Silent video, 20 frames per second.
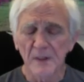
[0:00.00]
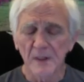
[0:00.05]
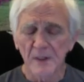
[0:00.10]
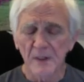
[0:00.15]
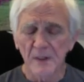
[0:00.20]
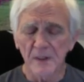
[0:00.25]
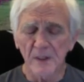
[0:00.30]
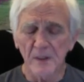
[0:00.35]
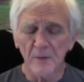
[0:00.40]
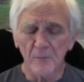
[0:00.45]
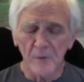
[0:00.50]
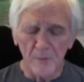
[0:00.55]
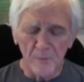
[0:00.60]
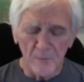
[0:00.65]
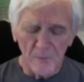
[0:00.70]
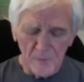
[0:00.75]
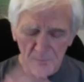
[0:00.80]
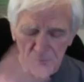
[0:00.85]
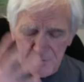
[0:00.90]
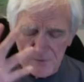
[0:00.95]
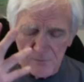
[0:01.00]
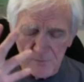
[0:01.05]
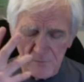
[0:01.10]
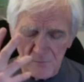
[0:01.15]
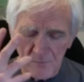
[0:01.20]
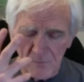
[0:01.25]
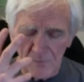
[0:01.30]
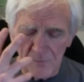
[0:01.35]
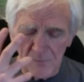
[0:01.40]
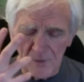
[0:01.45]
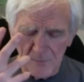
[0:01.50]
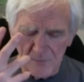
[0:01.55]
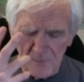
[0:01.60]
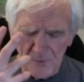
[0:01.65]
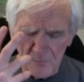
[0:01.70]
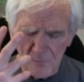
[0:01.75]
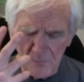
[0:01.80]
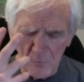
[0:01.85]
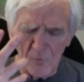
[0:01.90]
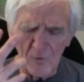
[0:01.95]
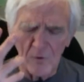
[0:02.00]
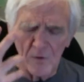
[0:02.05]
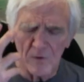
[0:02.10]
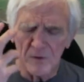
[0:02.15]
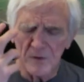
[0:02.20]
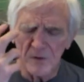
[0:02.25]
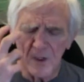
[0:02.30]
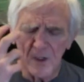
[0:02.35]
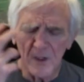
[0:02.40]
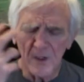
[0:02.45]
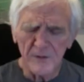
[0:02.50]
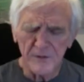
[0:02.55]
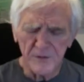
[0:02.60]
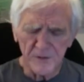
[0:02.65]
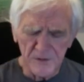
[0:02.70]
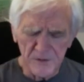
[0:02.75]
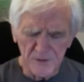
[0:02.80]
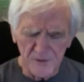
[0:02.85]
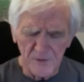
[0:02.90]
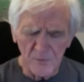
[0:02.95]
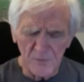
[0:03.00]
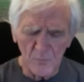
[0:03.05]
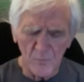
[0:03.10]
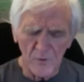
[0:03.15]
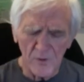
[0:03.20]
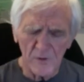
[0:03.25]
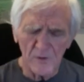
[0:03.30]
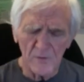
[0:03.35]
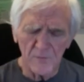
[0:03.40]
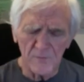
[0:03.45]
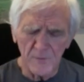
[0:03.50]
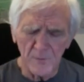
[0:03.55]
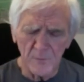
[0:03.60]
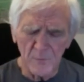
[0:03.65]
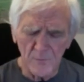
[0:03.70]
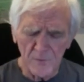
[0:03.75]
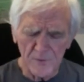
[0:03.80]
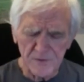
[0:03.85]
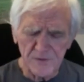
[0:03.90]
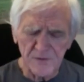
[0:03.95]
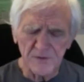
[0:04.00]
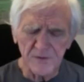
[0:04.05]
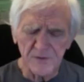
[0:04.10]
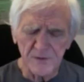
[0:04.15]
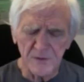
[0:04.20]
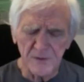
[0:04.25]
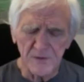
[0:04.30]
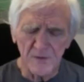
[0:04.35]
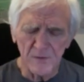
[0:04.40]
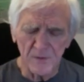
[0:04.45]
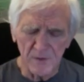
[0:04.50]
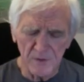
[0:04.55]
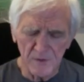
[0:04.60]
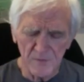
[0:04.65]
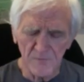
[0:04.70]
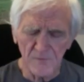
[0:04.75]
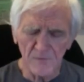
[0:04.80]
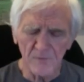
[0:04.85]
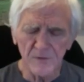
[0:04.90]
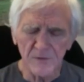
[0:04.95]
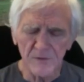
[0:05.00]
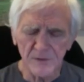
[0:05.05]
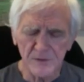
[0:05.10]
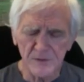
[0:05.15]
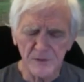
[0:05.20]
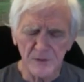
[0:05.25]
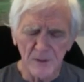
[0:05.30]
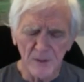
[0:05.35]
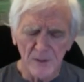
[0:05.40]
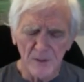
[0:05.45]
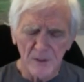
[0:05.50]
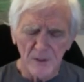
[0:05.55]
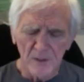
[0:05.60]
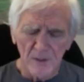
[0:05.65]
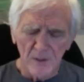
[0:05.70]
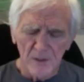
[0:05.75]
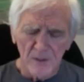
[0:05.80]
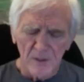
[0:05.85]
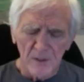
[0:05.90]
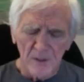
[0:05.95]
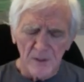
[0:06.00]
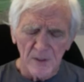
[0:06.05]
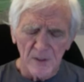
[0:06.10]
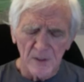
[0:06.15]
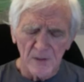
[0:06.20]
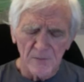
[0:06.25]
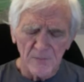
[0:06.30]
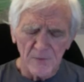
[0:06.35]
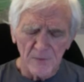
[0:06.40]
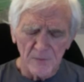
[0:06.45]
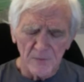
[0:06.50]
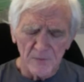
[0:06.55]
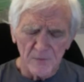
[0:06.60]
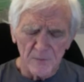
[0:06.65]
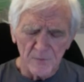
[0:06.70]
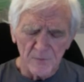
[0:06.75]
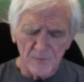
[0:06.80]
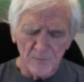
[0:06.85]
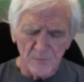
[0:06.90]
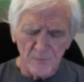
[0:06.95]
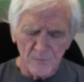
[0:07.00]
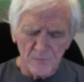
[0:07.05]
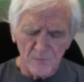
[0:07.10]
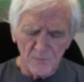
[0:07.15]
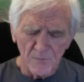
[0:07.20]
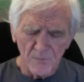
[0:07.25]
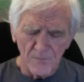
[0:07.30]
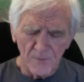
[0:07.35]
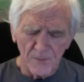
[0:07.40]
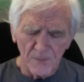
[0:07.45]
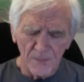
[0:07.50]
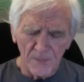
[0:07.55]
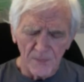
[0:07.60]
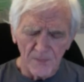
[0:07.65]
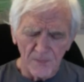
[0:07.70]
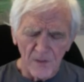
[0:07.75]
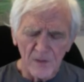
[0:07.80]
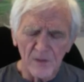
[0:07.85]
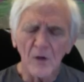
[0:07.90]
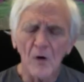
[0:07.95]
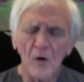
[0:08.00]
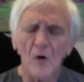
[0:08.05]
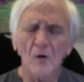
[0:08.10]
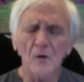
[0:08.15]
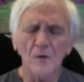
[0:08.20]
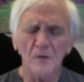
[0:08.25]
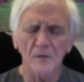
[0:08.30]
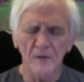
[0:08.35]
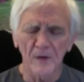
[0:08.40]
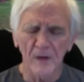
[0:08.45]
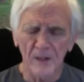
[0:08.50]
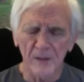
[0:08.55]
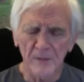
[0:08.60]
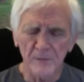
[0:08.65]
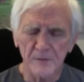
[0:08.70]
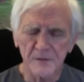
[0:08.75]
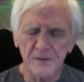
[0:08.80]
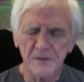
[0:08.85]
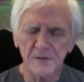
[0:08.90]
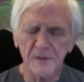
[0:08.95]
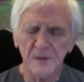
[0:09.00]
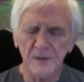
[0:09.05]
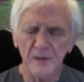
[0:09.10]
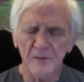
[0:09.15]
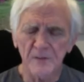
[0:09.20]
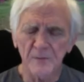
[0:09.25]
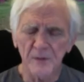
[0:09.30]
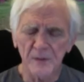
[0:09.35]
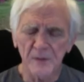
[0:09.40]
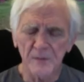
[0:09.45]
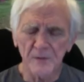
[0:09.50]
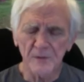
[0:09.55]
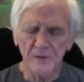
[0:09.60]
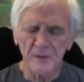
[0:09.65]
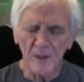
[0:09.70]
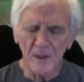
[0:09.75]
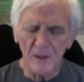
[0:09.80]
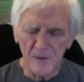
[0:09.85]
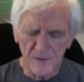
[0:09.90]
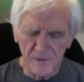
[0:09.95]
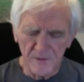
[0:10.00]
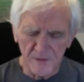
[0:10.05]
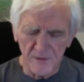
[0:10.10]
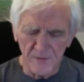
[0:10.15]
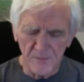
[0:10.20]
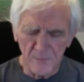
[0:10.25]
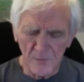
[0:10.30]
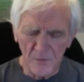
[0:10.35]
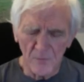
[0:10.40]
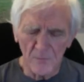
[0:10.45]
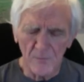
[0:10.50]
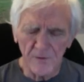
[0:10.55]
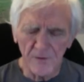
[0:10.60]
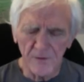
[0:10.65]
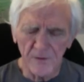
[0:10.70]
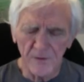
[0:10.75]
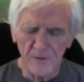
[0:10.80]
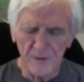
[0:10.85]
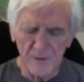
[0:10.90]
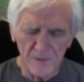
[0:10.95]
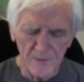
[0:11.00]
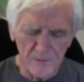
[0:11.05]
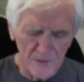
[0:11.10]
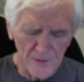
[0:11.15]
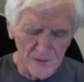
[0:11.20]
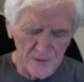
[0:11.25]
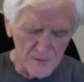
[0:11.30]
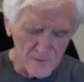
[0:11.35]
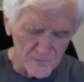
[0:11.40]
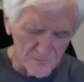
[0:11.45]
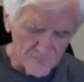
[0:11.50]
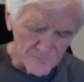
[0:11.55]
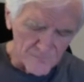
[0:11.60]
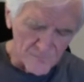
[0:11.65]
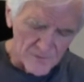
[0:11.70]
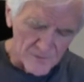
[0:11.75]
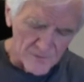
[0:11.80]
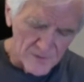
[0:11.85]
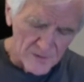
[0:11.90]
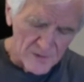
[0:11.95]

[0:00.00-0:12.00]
and that we may be, we may be more consciously aware of your presence and your influence um, um at all times and be able to honor you appropriately. Thank you for,